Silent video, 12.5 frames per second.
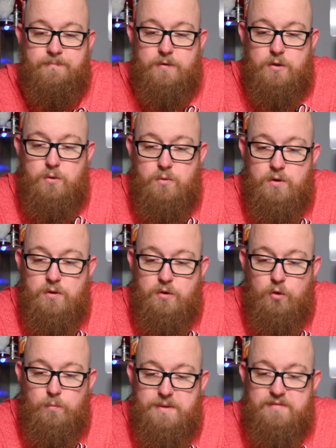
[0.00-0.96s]
you can
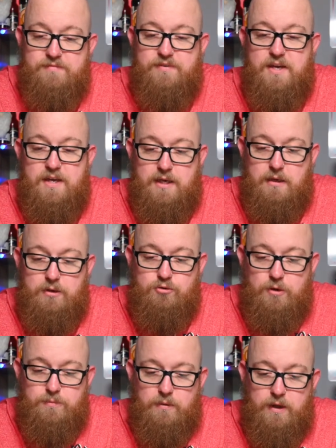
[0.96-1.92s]
call me V,
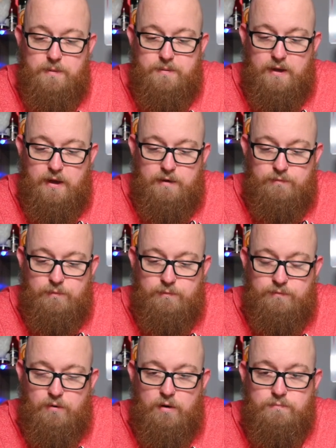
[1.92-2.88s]
triple IPA from
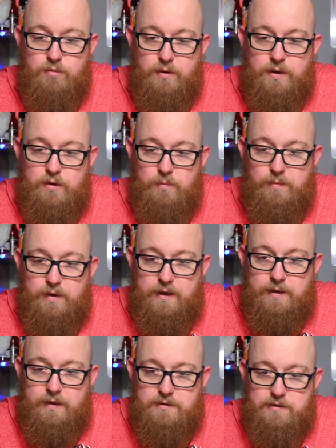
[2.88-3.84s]
Frome Brewing
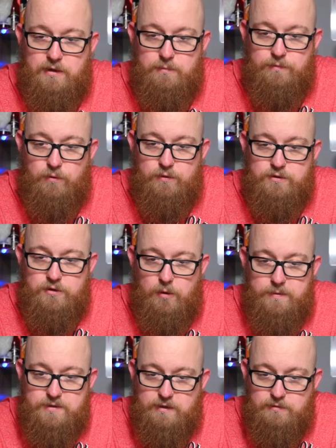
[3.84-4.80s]
Company. As I said before at the top,
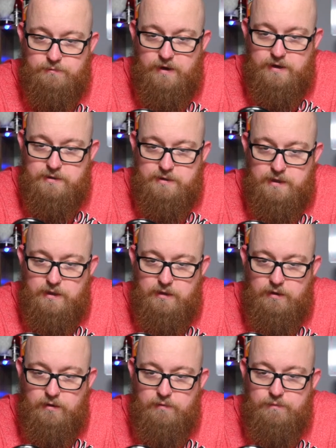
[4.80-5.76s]
it says
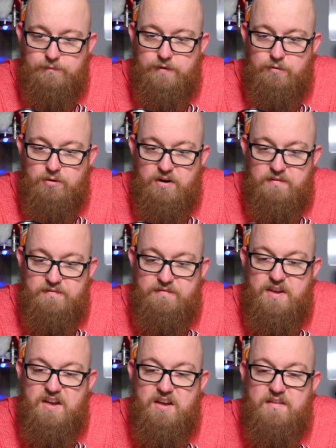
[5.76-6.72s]
vaccine virulent.
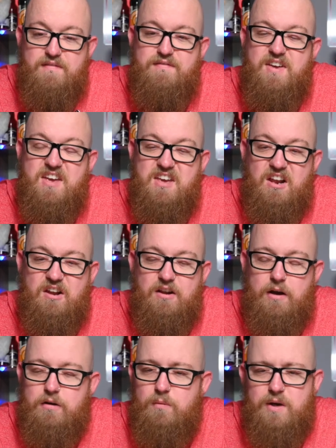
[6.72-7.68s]

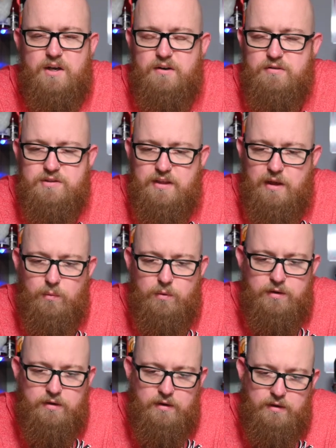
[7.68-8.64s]
Why can I not say that
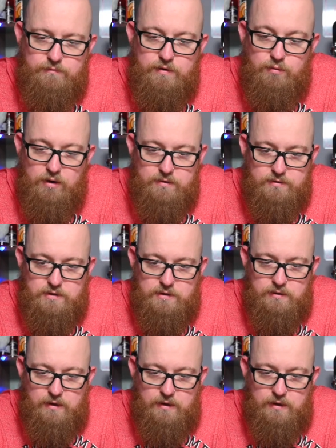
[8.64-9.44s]
word? Virulent.